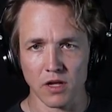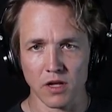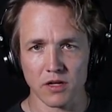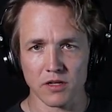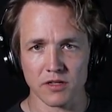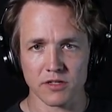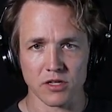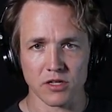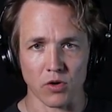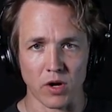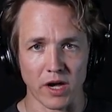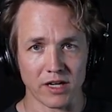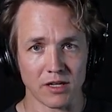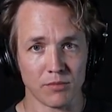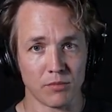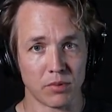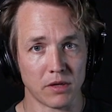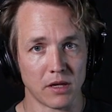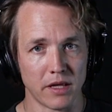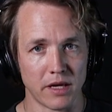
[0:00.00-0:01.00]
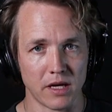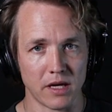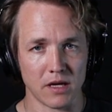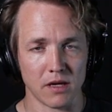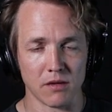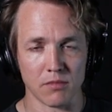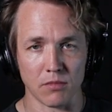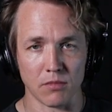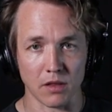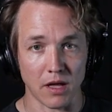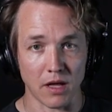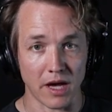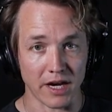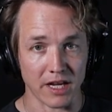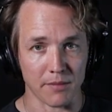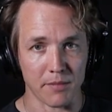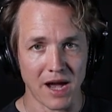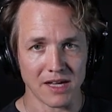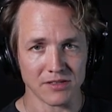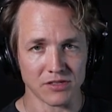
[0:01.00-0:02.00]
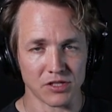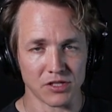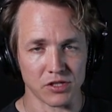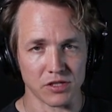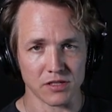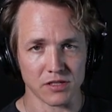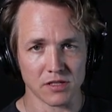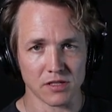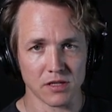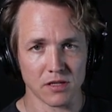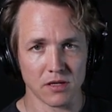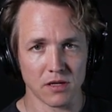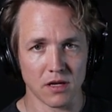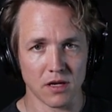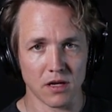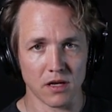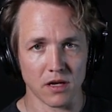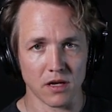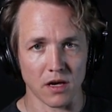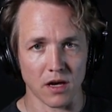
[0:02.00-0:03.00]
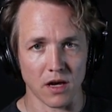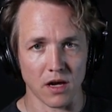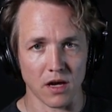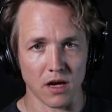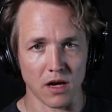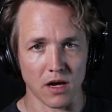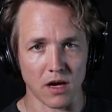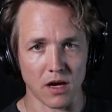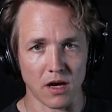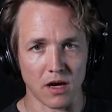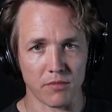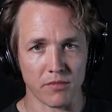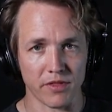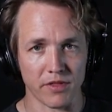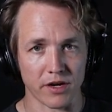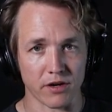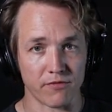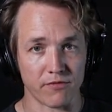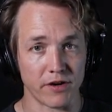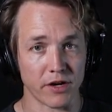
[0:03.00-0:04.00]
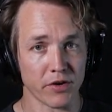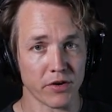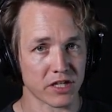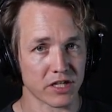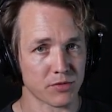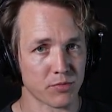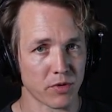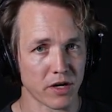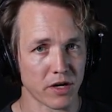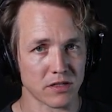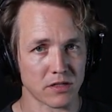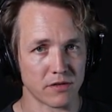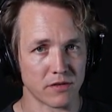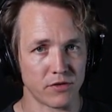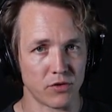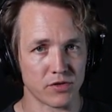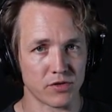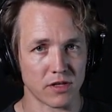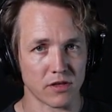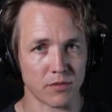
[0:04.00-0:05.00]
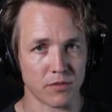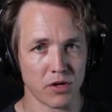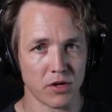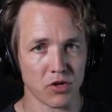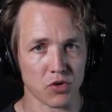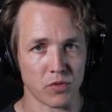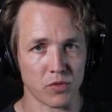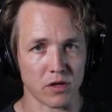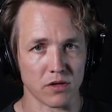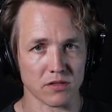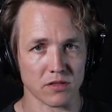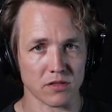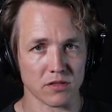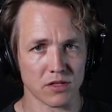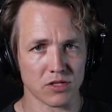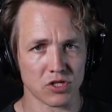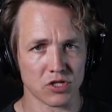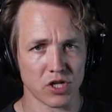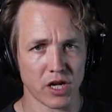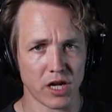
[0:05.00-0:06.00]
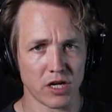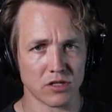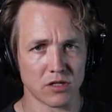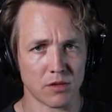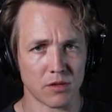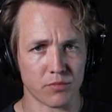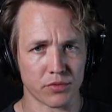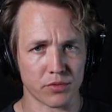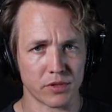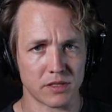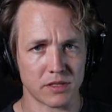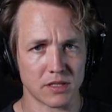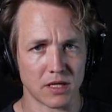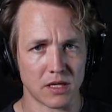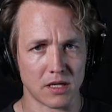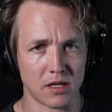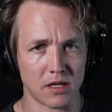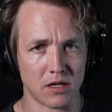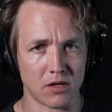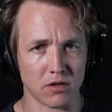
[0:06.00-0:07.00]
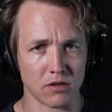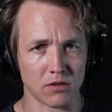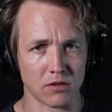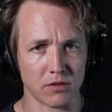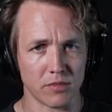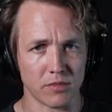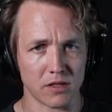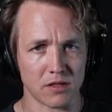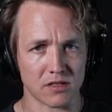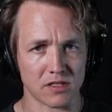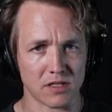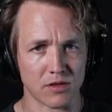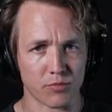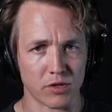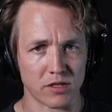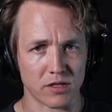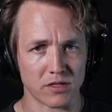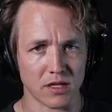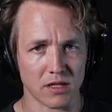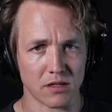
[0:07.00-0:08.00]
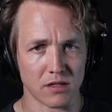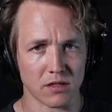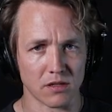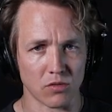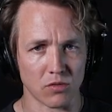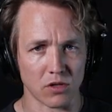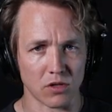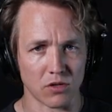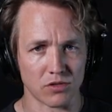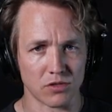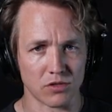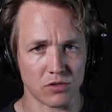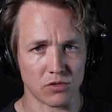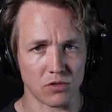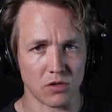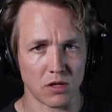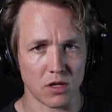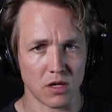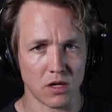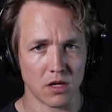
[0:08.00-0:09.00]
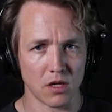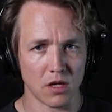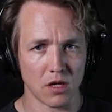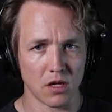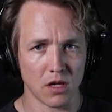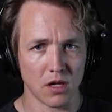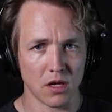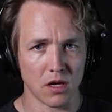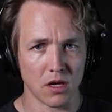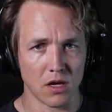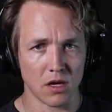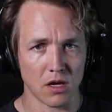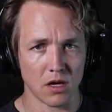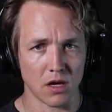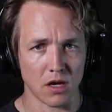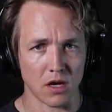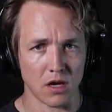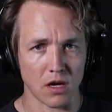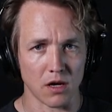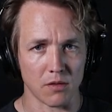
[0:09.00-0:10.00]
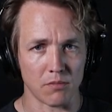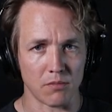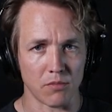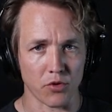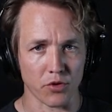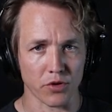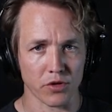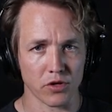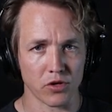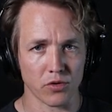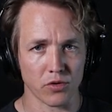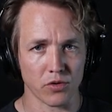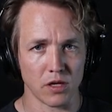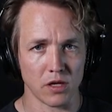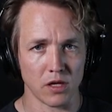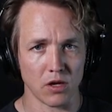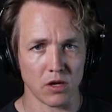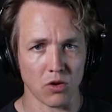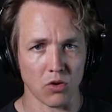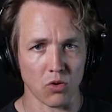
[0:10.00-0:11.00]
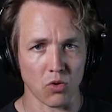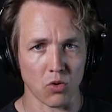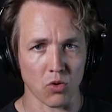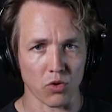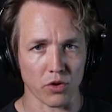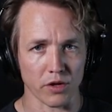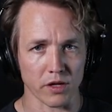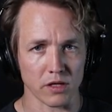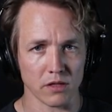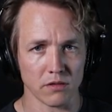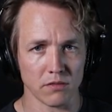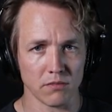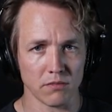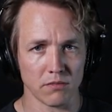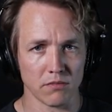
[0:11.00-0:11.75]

So I can play melodic passages that are very expressive using the pitch wheel. So let's change the preset here a little bit, the synth preset. We'll go to Mercury organ.